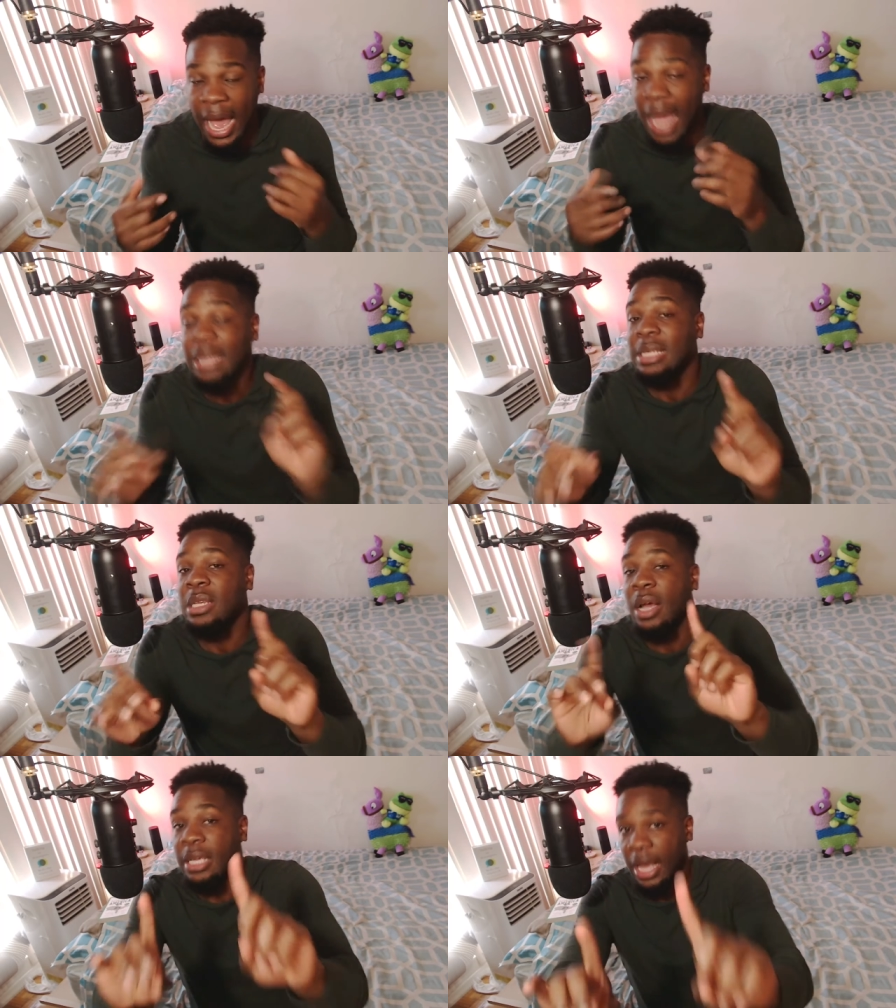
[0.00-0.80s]
At
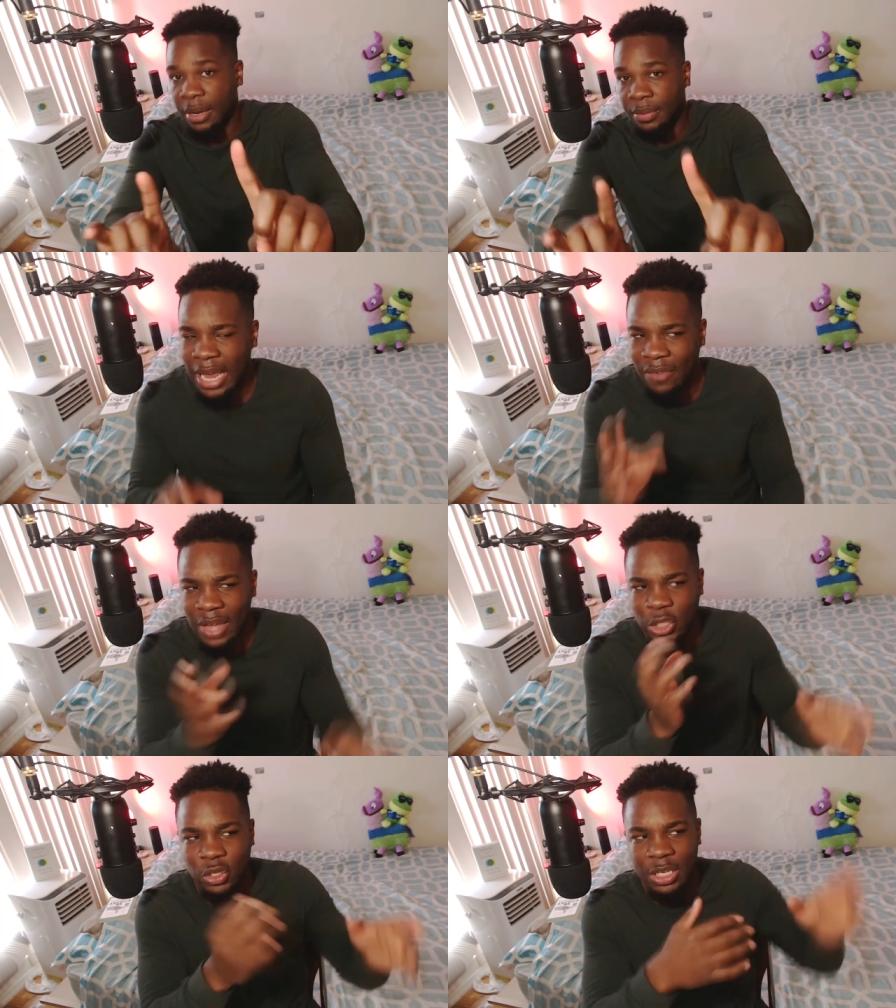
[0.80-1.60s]
least not yet. And
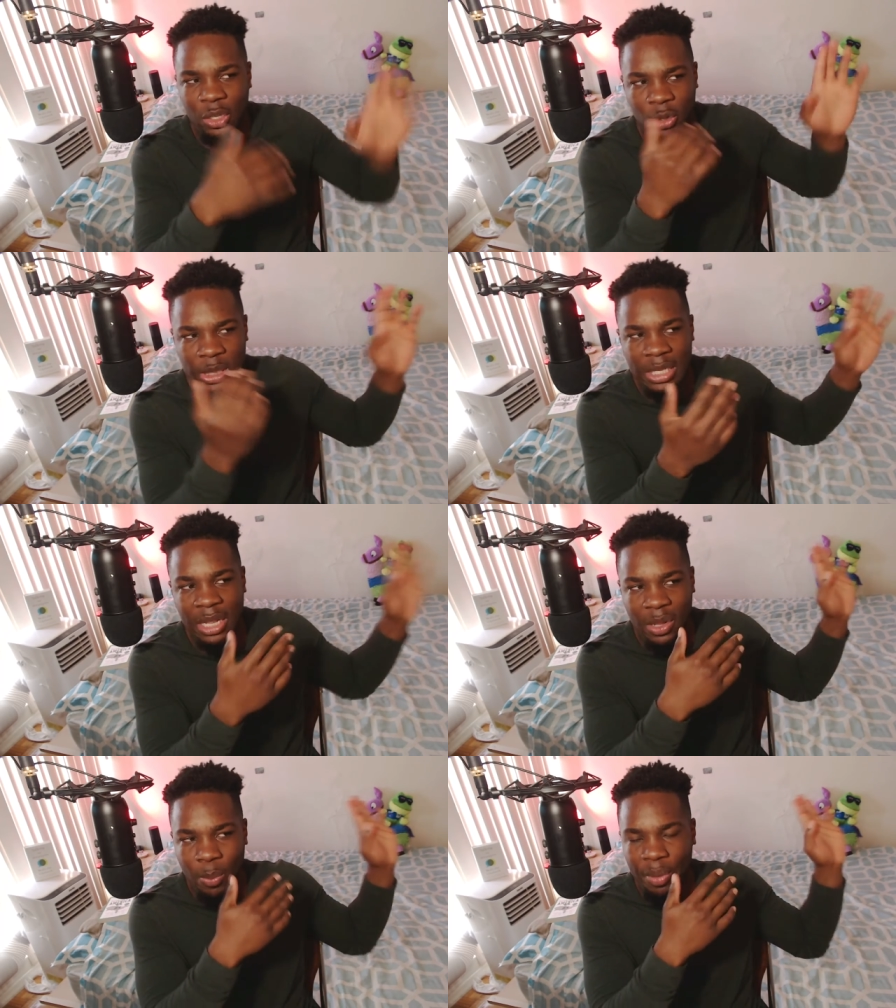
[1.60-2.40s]
eventually you'll see
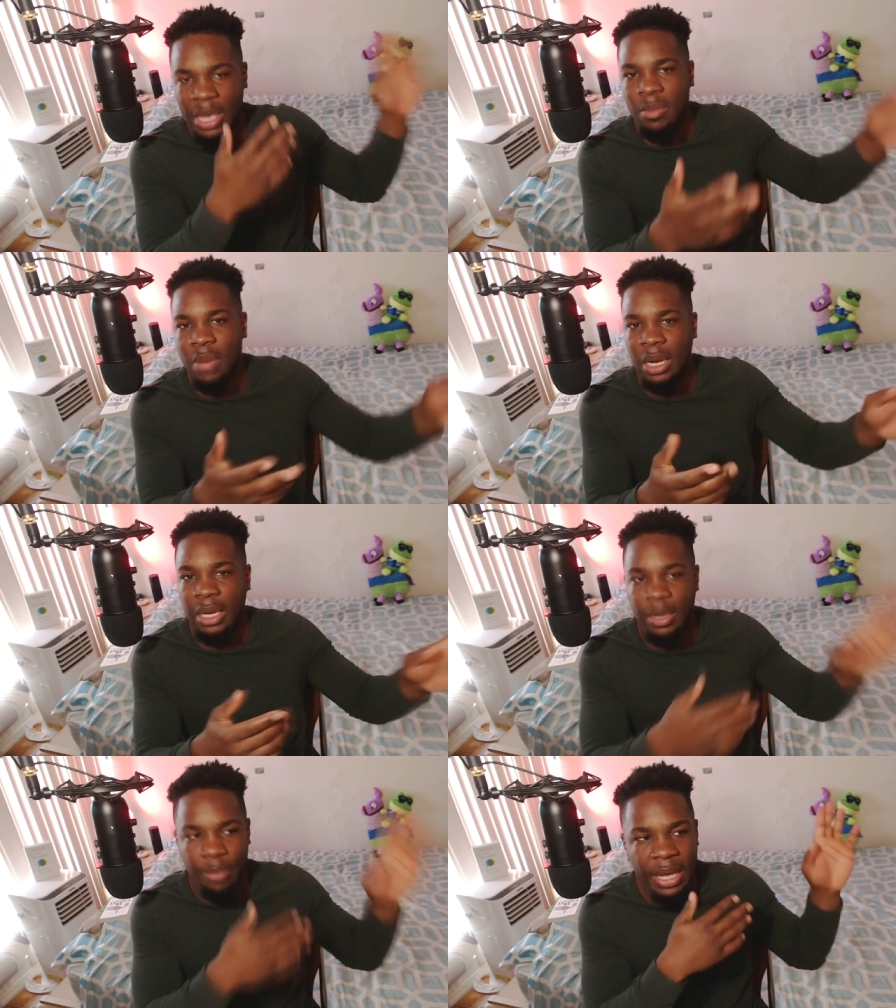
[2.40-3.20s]
that the big money,
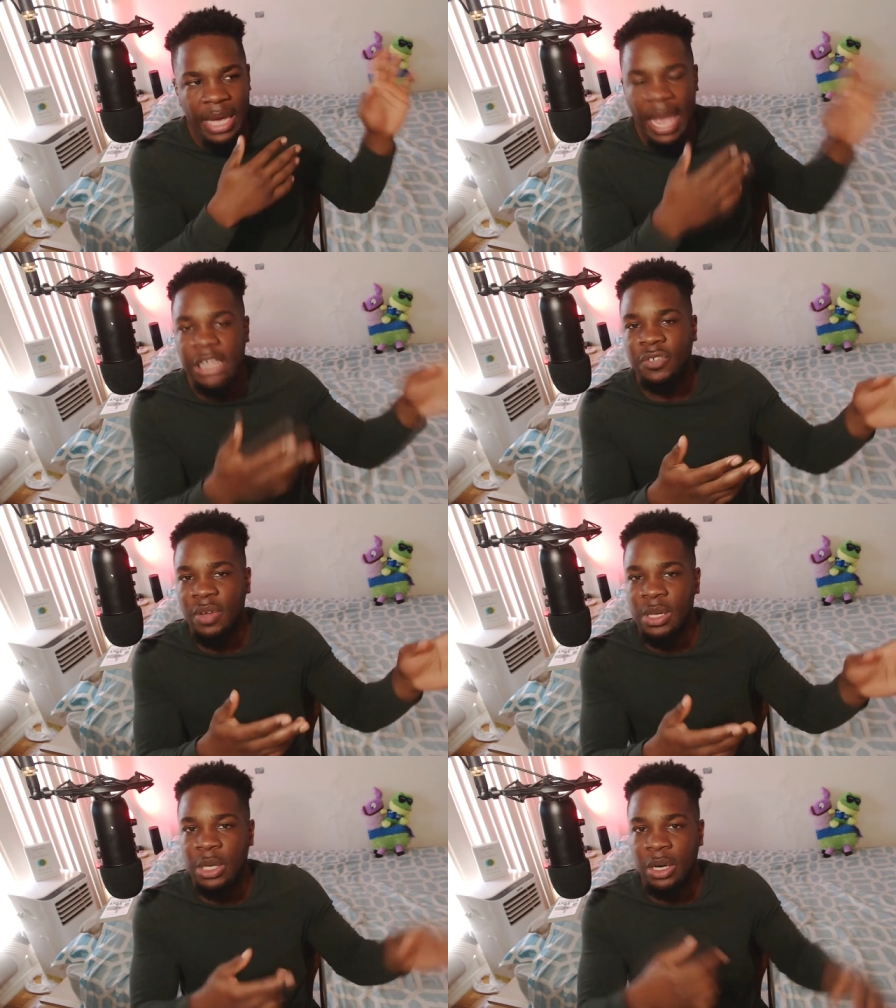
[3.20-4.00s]
like big hedge
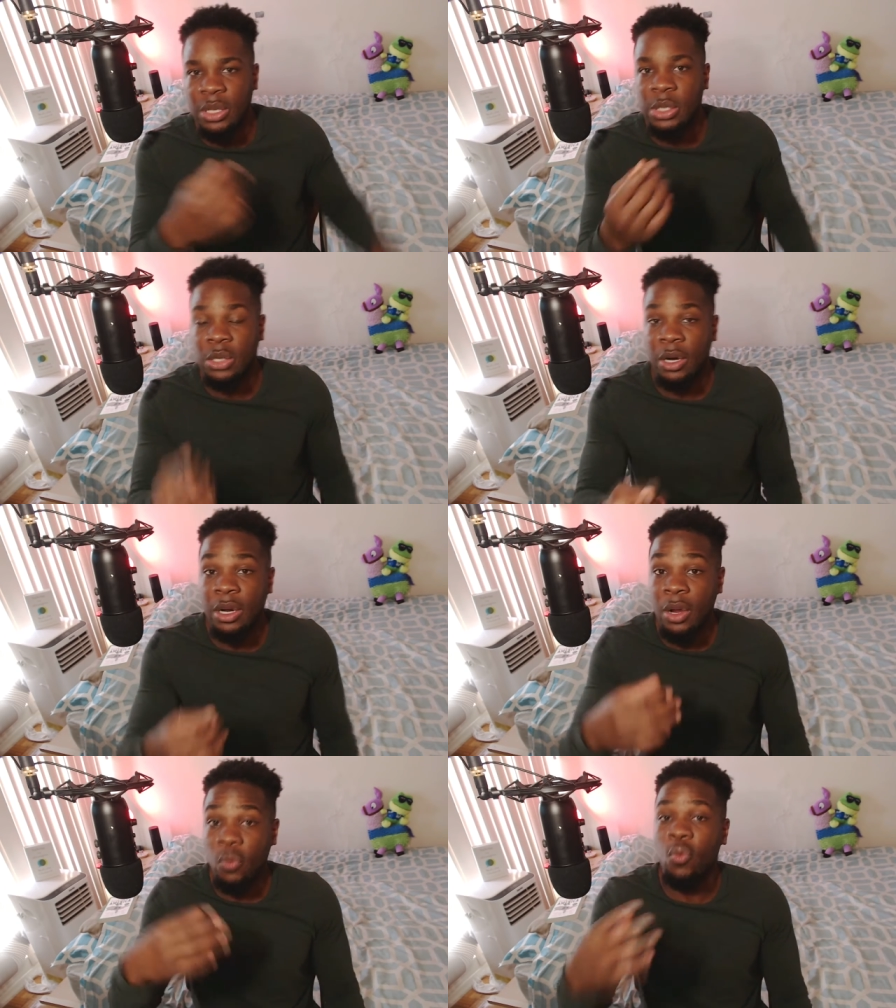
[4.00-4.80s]
funds, are gonna
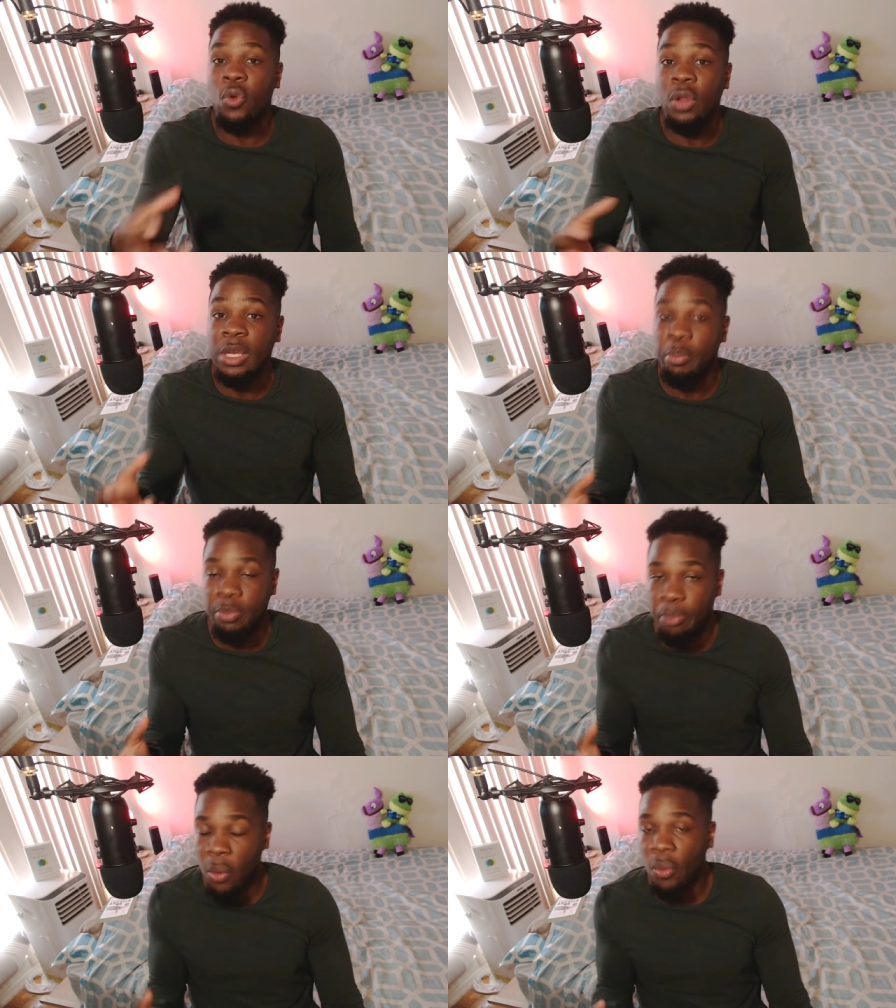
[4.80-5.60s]
start
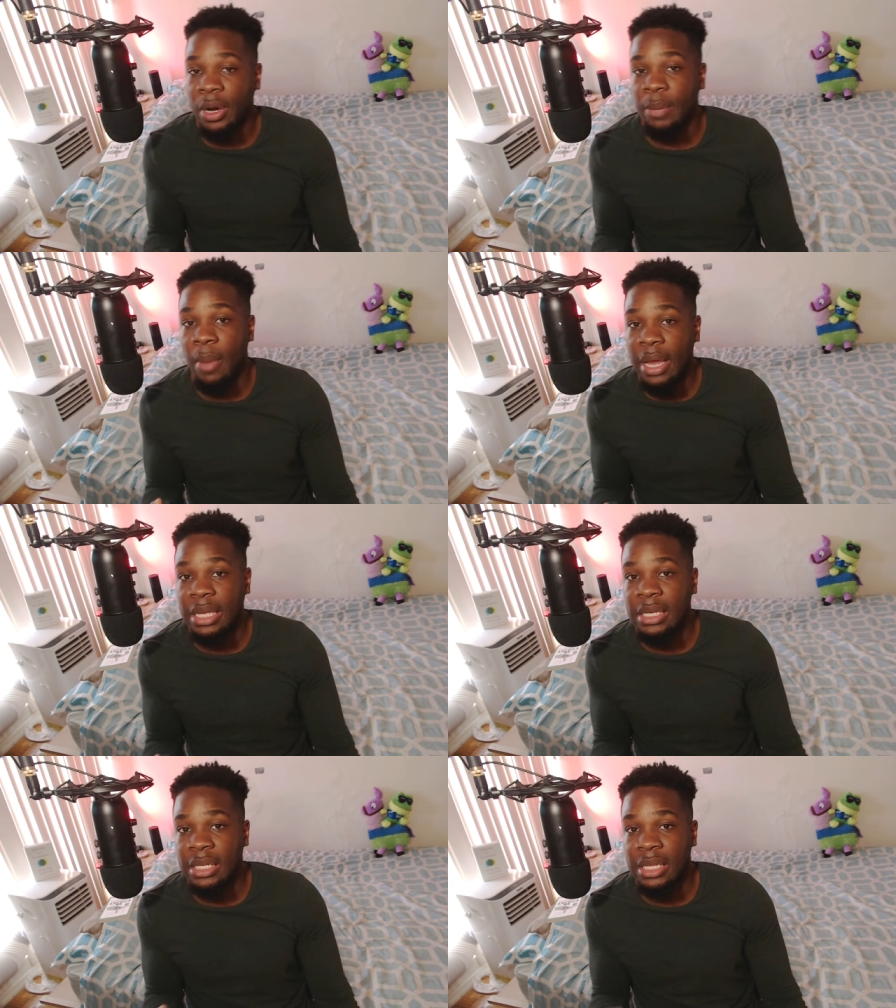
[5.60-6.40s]
really pouring
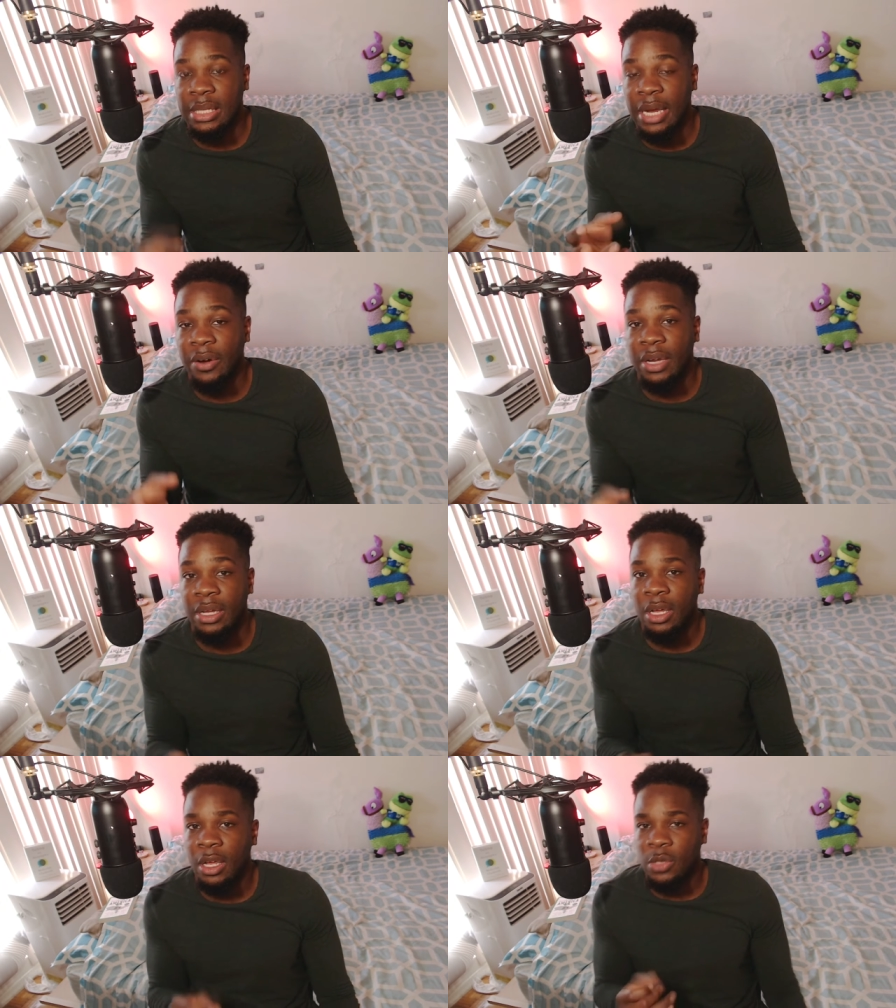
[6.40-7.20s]
money into this area.